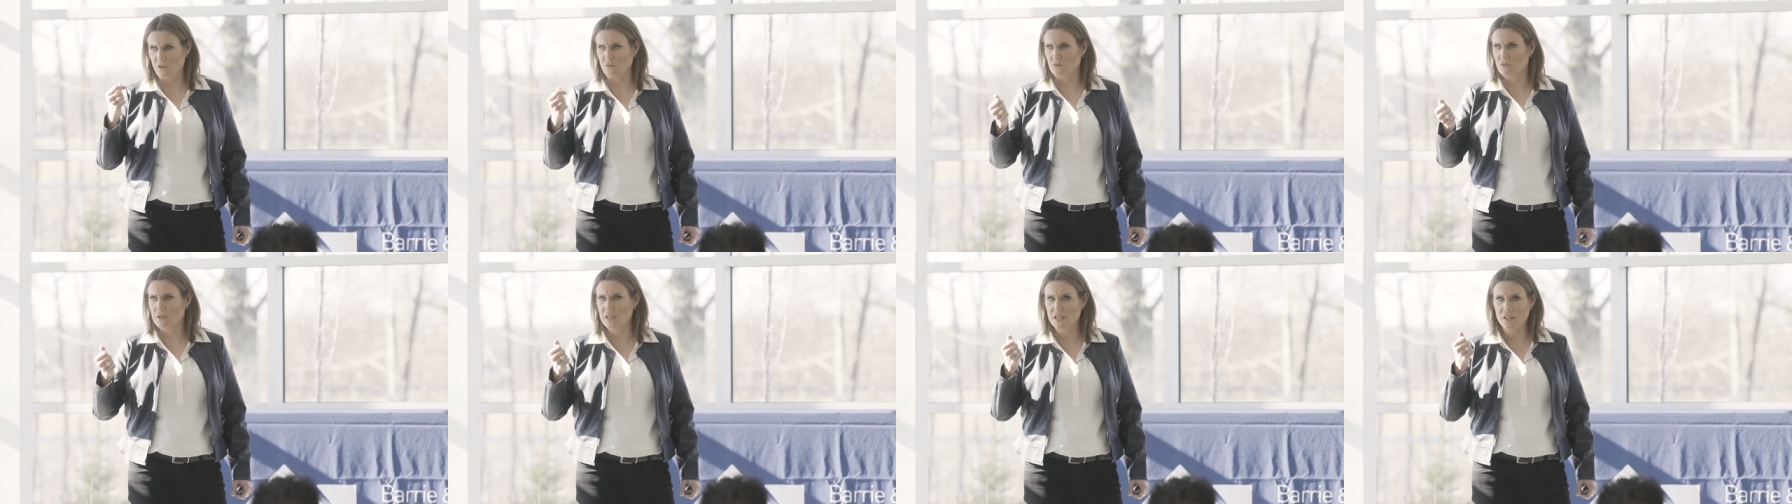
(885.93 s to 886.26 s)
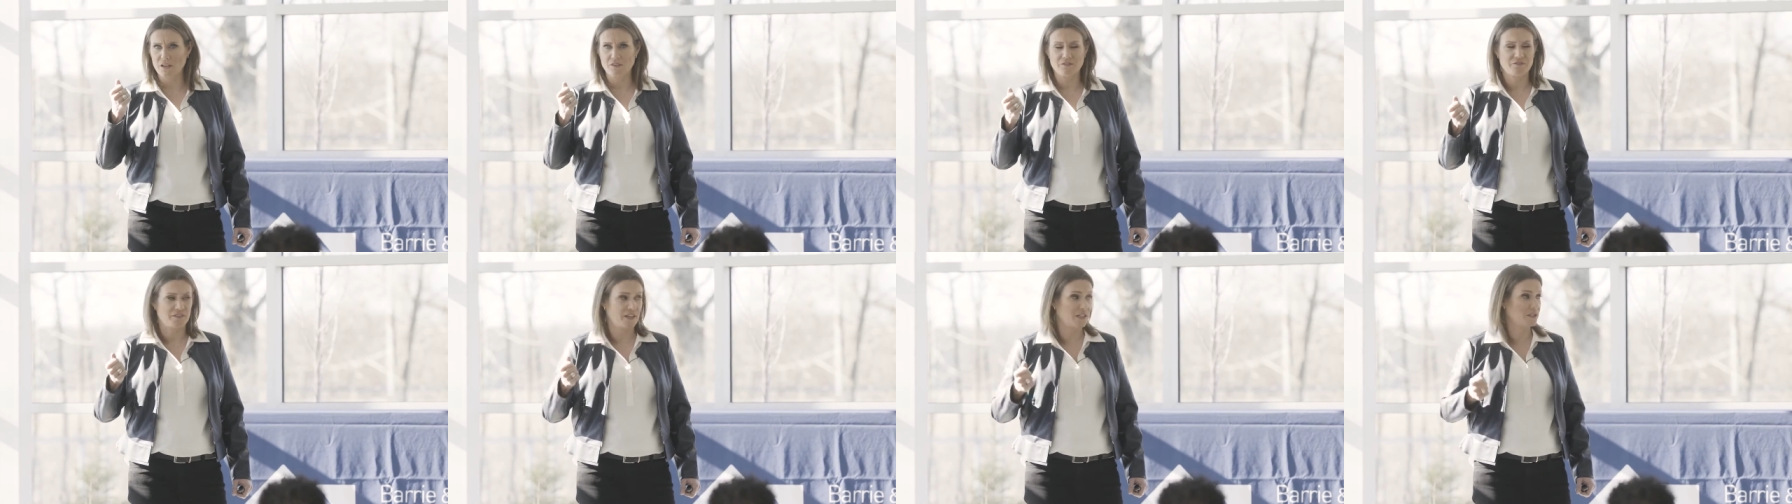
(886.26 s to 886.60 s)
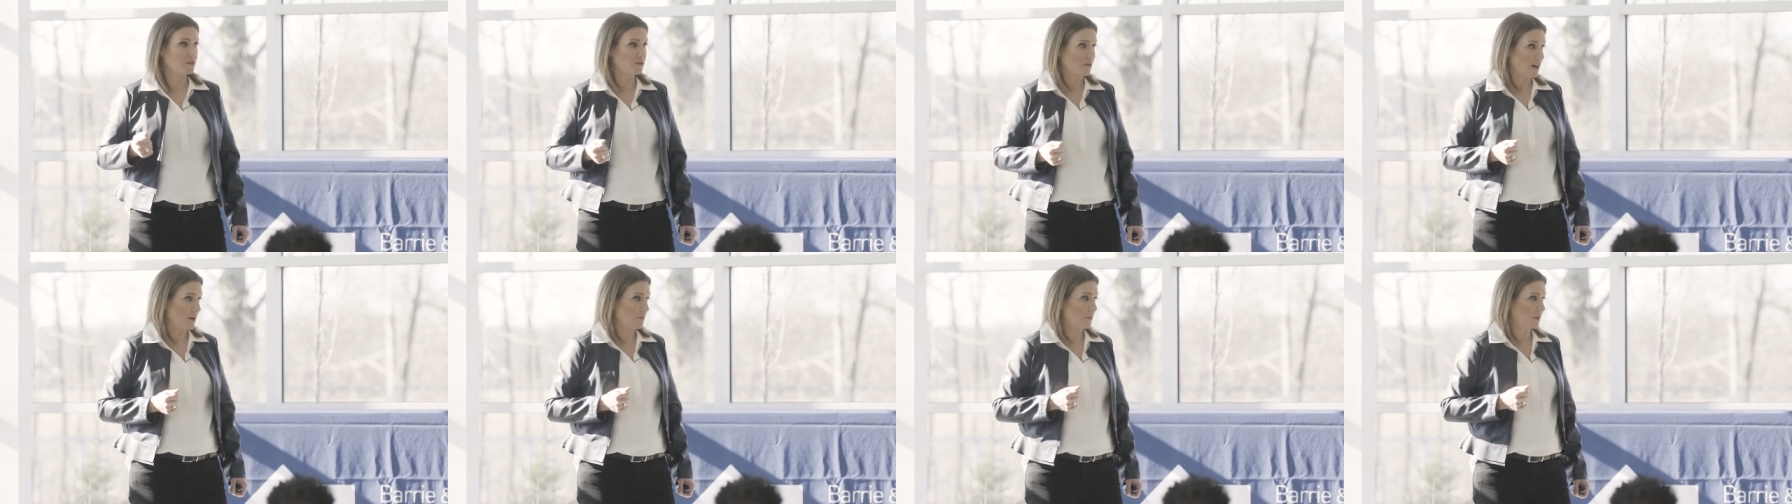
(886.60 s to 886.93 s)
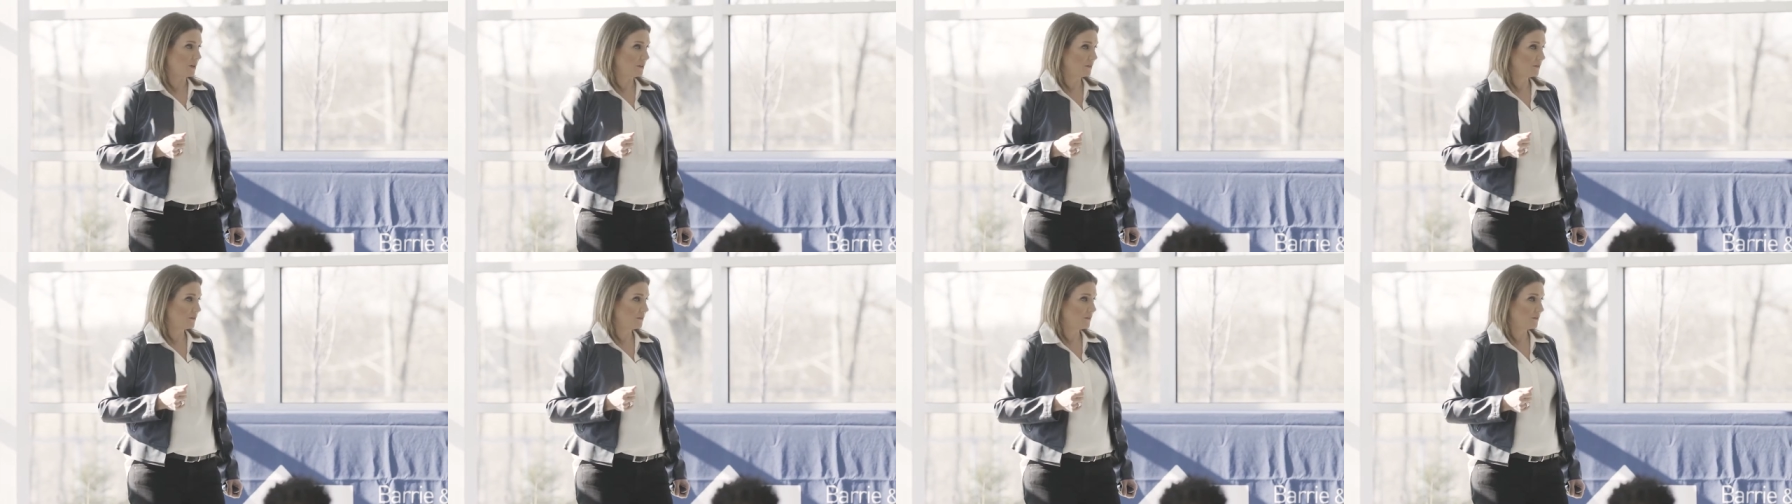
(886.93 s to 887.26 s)
a real
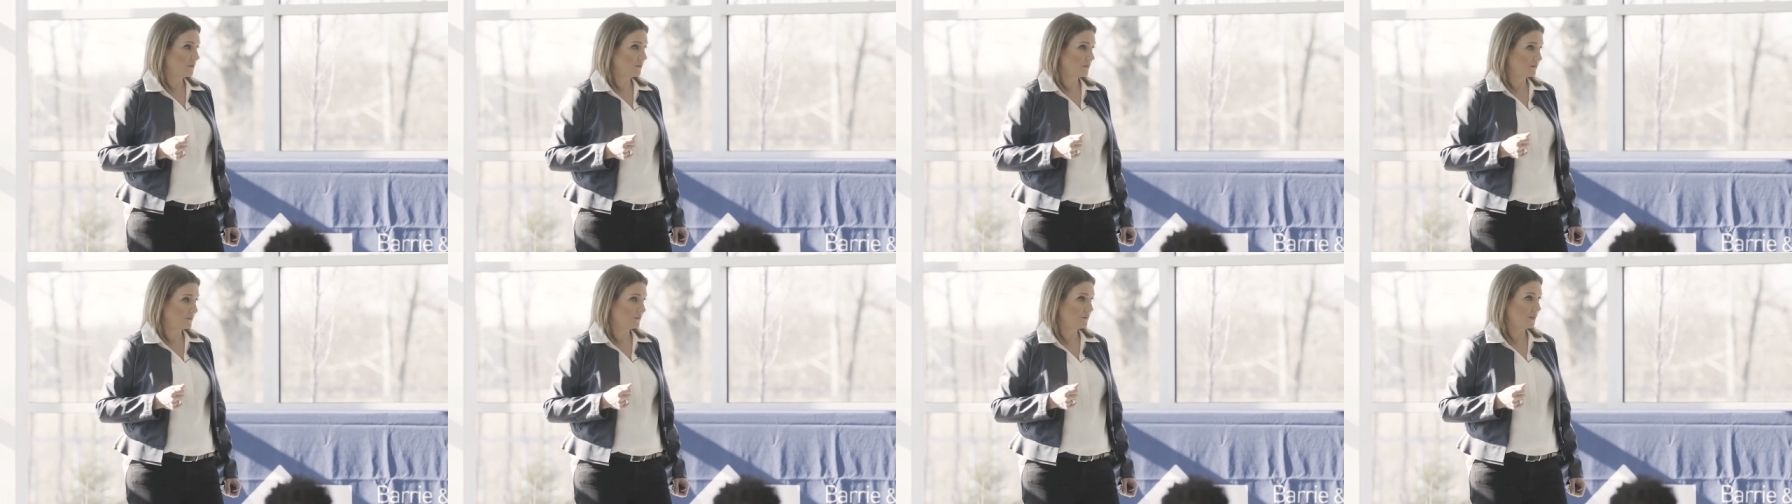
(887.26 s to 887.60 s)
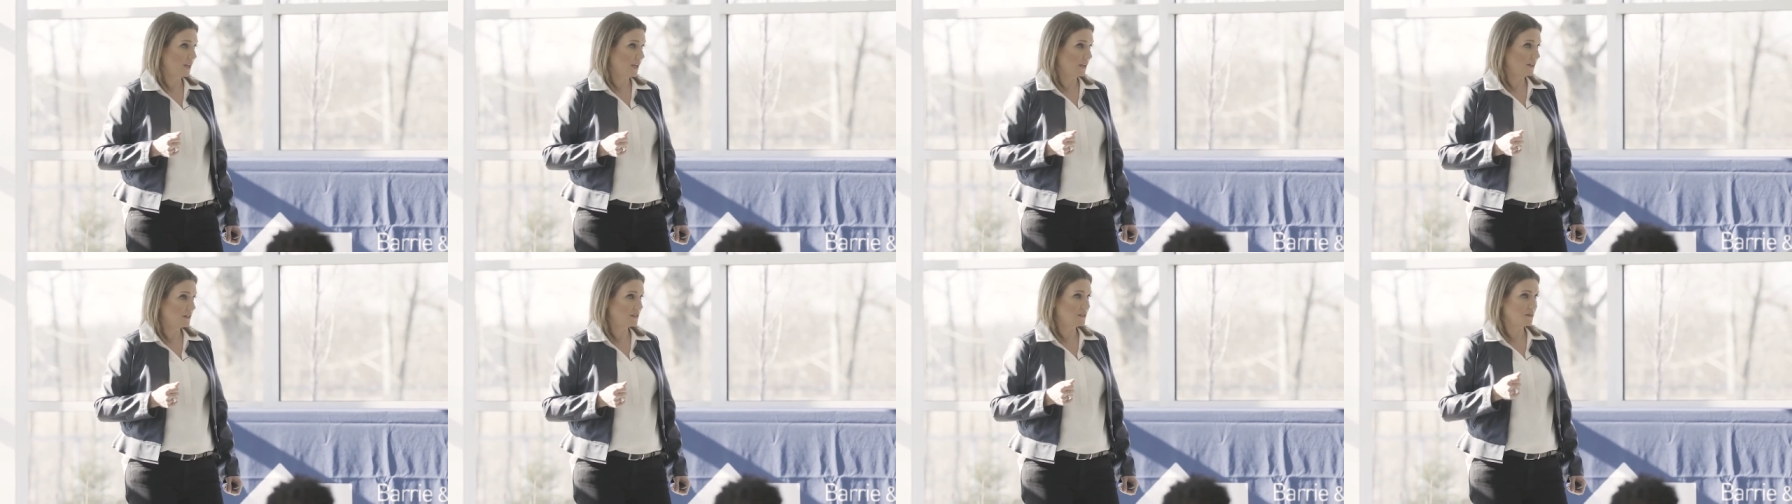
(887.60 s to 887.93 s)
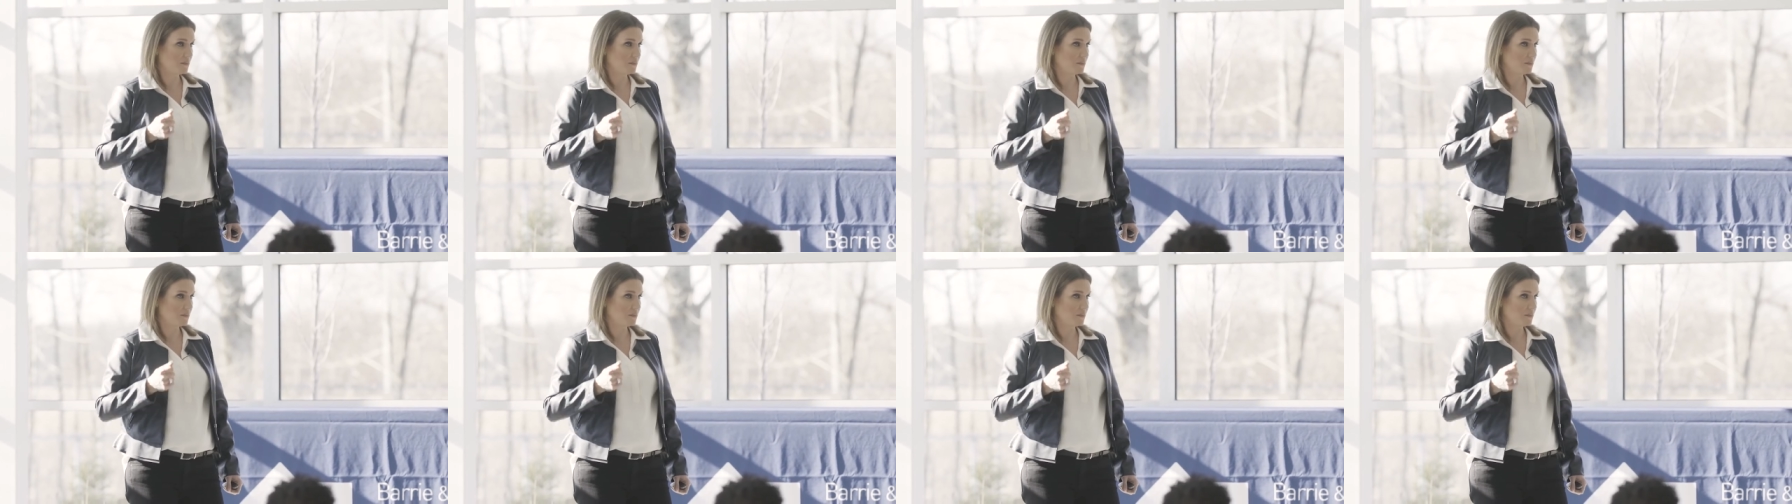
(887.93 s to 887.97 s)
fixer-upper, okay?